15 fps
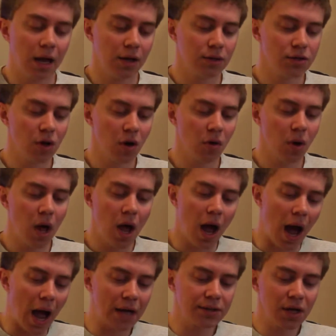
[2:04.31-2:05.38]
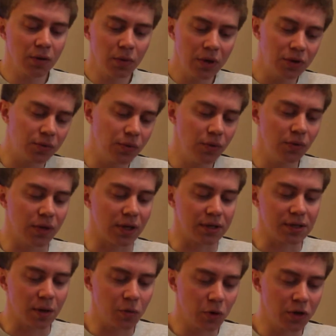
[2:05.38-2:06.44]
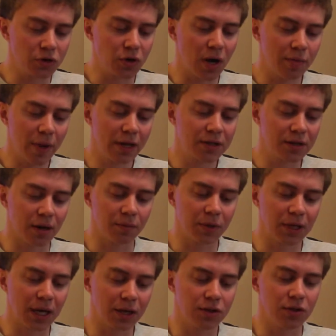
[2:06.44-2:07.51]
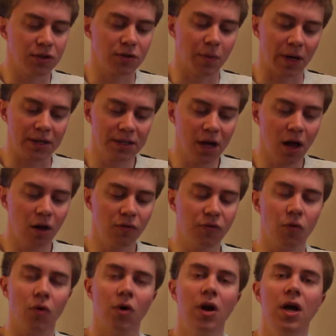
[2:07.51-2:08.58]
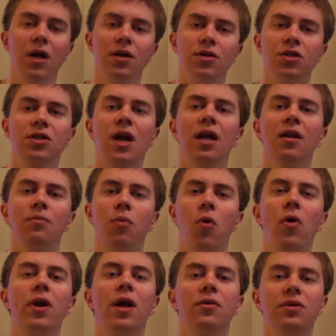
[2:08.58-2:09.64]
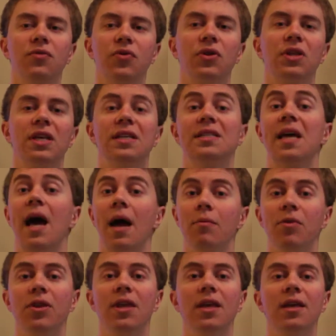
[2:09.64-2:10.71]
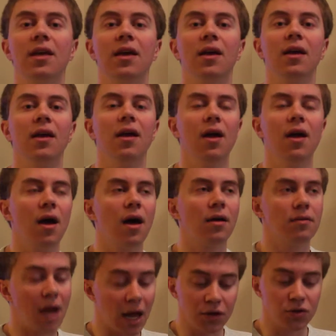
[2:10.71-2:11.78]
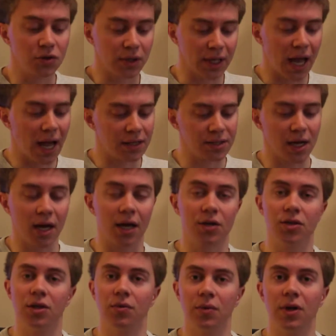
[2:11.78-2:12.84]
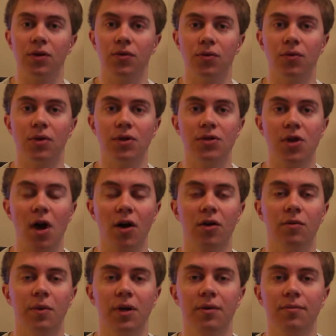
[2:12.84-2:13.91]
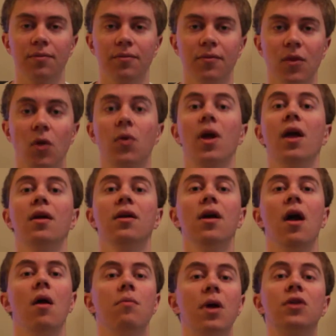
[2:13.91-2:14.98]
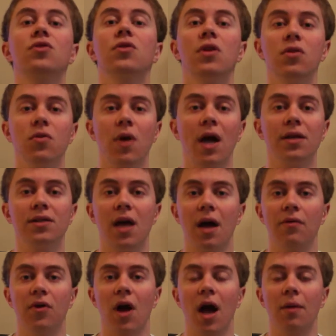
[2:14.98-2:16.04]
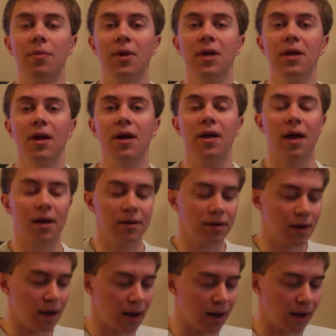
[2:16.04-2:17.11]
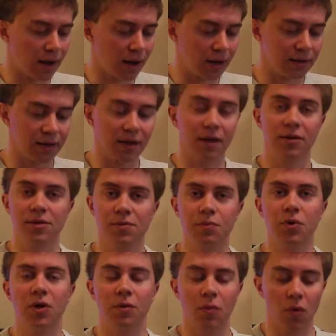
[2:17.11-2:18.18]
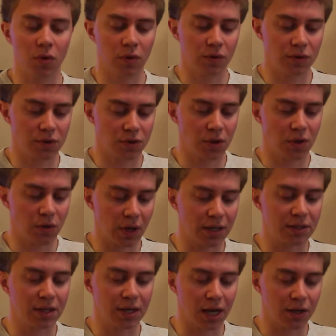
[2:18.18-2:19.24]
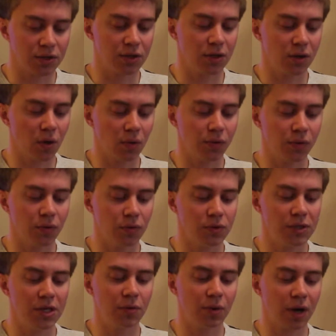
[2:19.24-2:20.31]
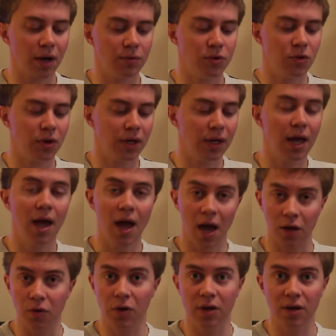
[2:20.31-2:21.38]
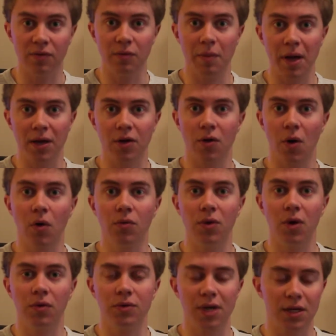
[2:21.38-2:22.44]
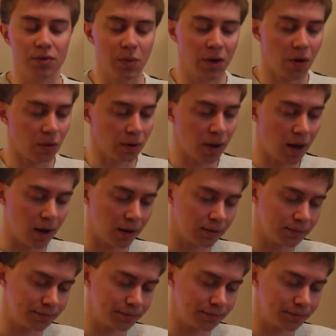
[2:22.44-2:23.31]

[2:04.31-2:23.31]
So, as I read through this, I'm going to try and make some connections to myself or just kind of point out different things that I'm thinking naturally as I actually read through this document. Okay? Make sure that you guys have a copy. Again, I think that's pretty important so that you guys can actually go through, see what I'm doing, and you can even make your own notes as we go along.